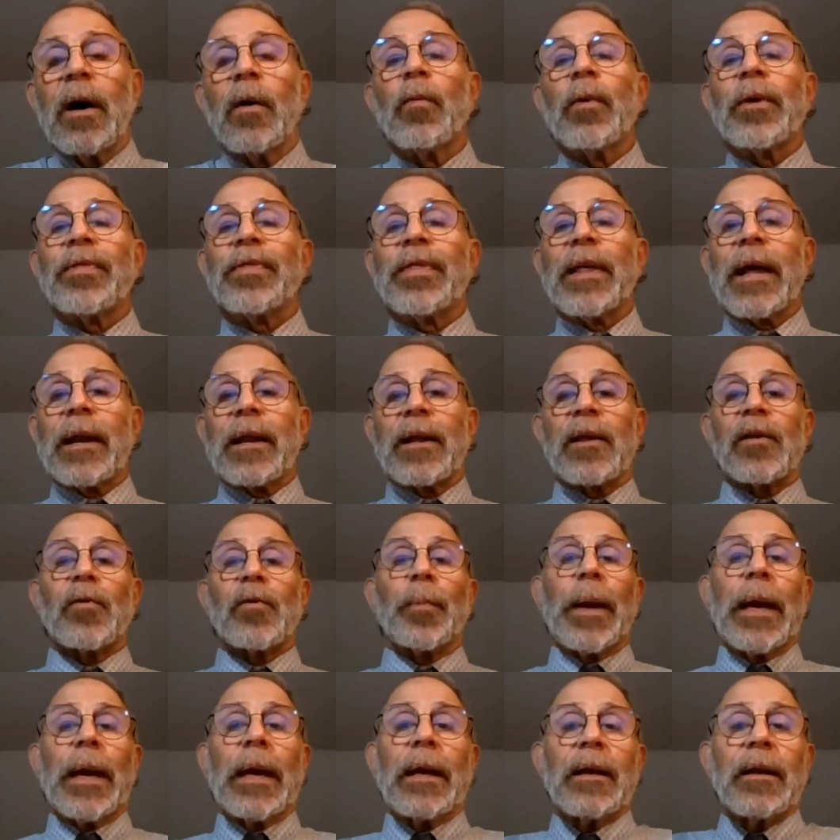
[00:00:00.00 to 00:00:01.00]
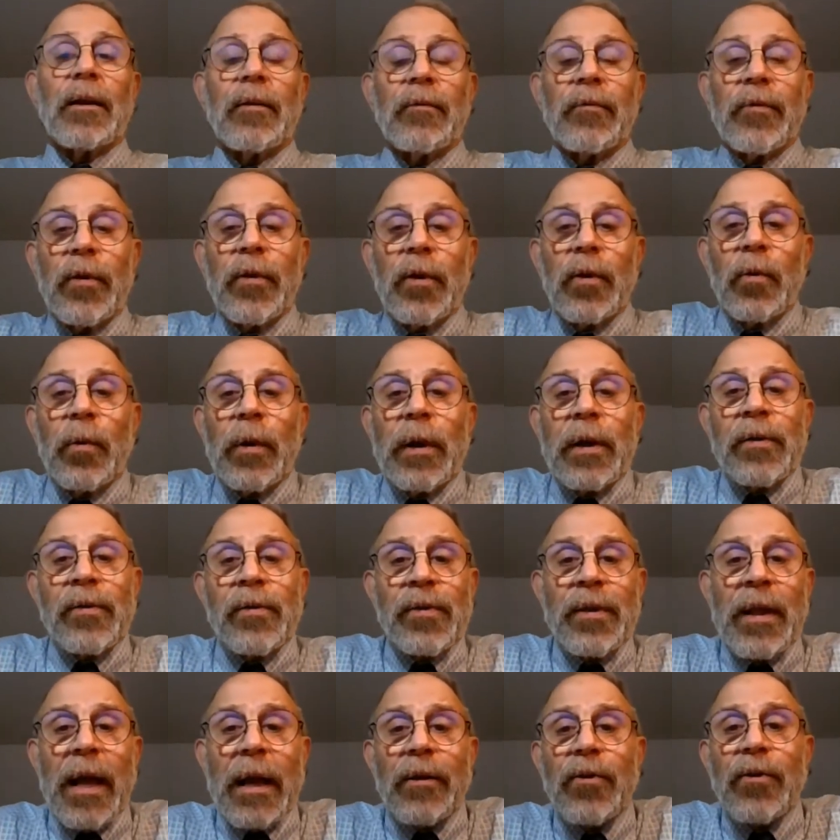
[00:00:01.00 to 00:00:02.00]
with that expanded view
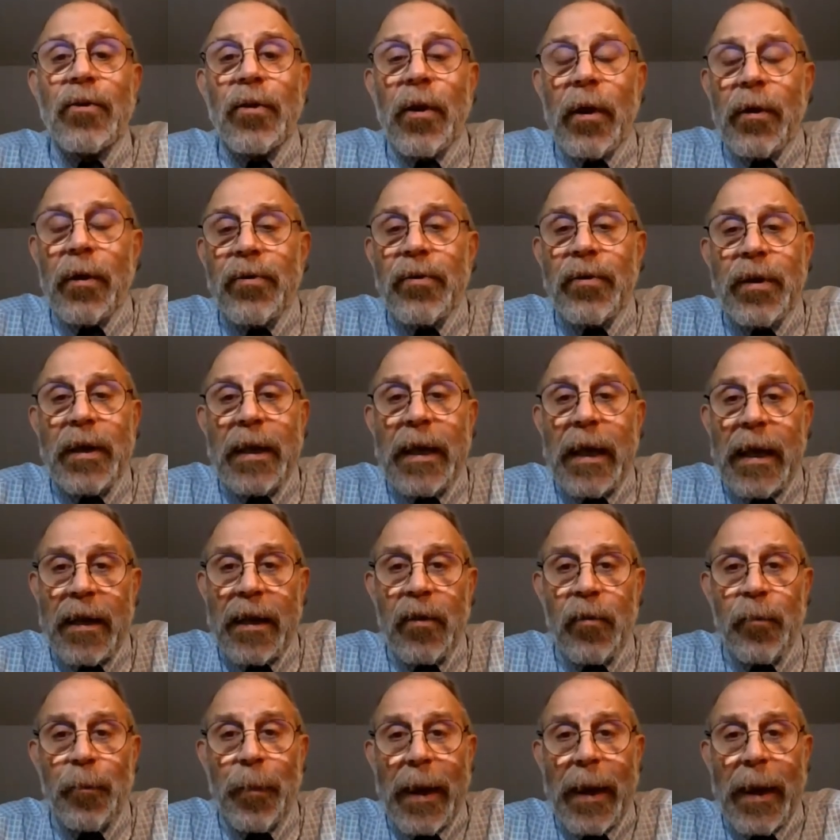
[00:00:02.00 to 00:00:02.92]
is not just to get us